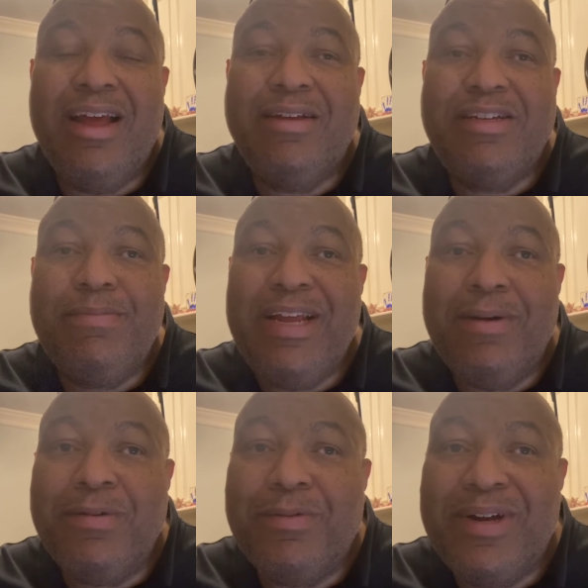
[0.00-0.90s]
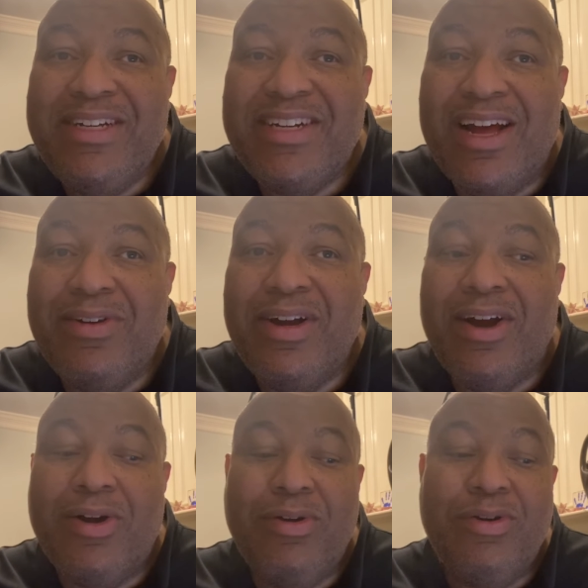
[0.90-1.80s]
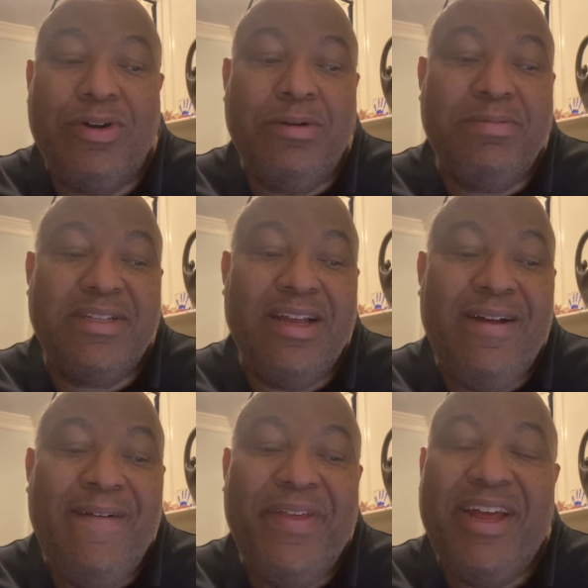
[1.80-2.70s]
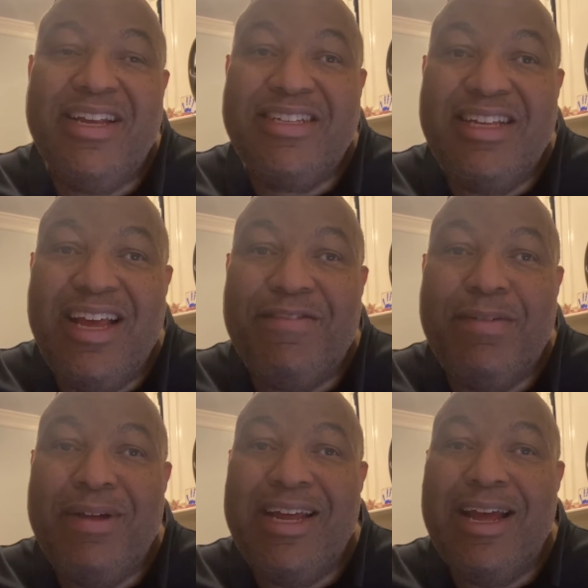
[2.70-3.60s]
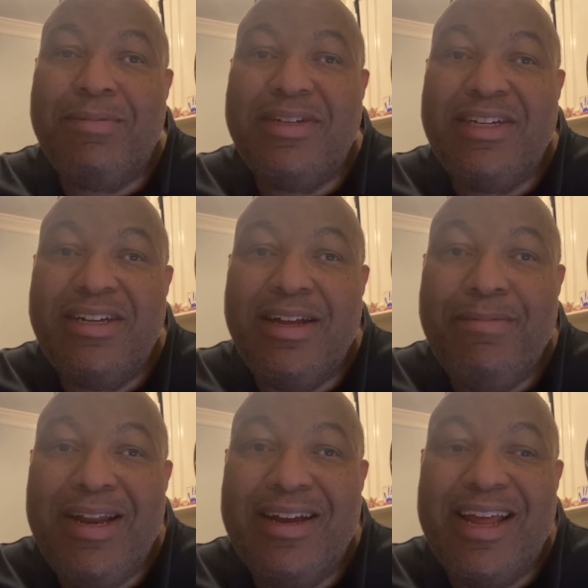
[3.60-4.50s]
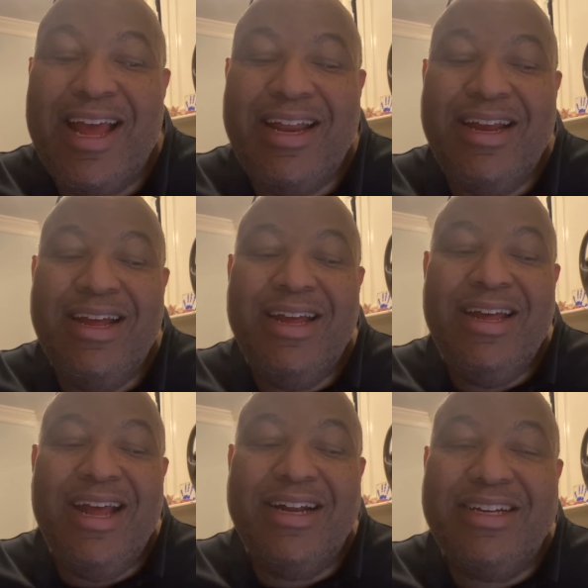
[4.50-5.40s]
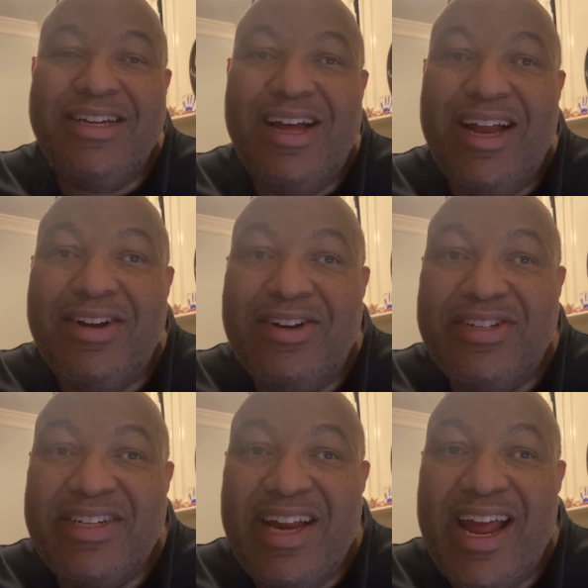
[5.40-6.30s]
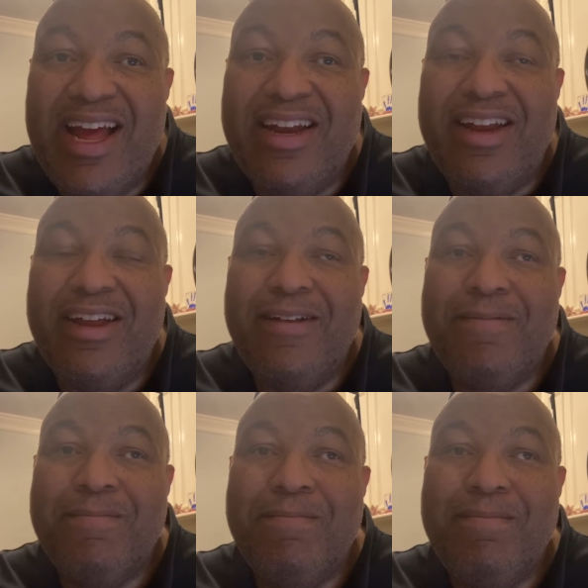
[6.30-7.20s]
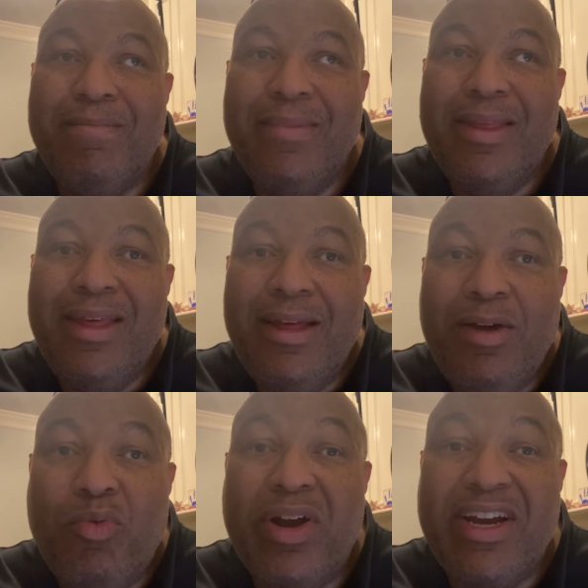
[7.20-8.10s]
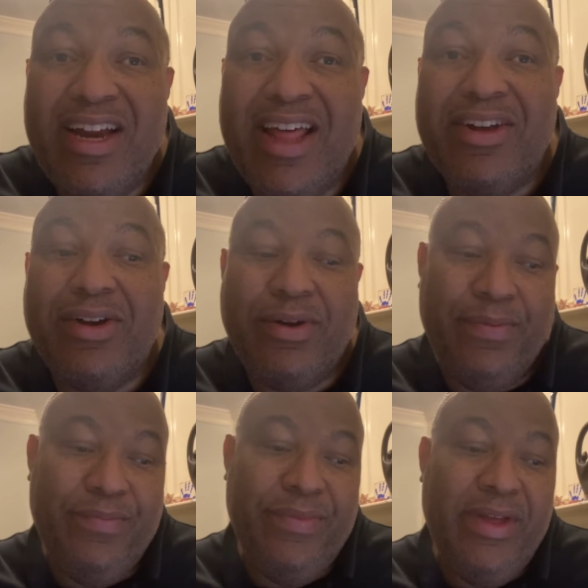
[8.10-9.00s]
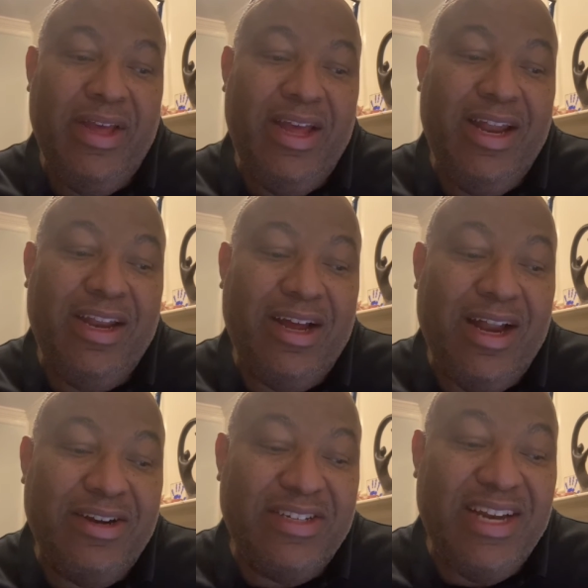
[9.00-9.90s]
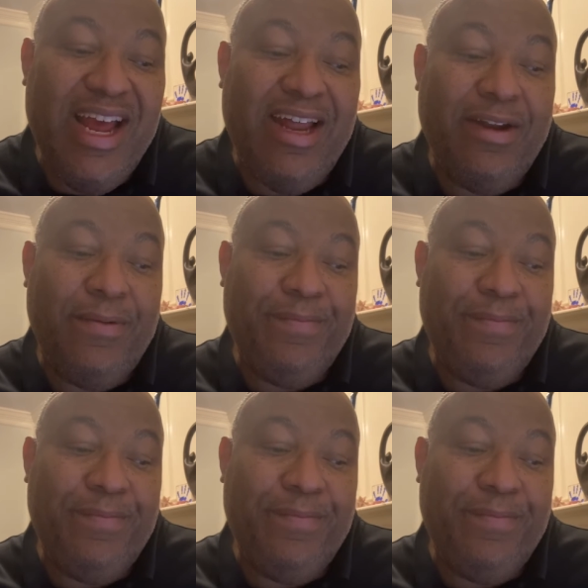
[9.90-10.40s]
to be able to reach out in our own groups. And it's the gift of being able to communicate and to understand one another and to understand.